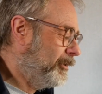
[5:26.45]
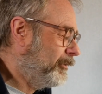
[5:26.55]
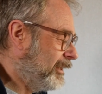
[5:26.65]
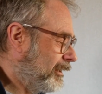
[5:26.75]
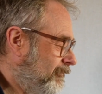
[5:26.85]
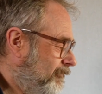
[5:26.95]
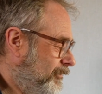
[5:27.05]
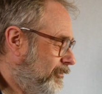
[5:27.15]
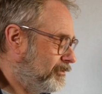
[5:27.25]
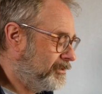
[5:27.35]
You won't get
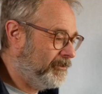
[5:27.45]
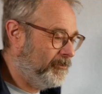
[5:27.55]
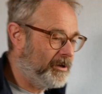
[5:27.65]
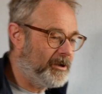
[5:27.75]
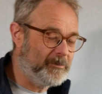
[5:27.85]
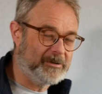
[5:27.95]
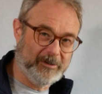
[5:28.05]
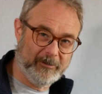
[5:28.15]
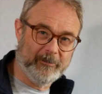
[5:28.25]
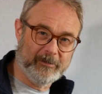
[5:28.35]
confused. So what I was
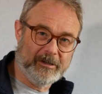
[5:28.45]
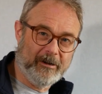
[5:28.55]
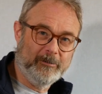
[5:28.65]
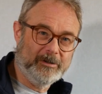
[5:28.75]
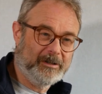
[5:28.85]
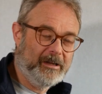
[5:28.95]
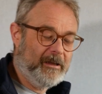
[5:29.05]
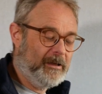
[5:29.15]
doing was I was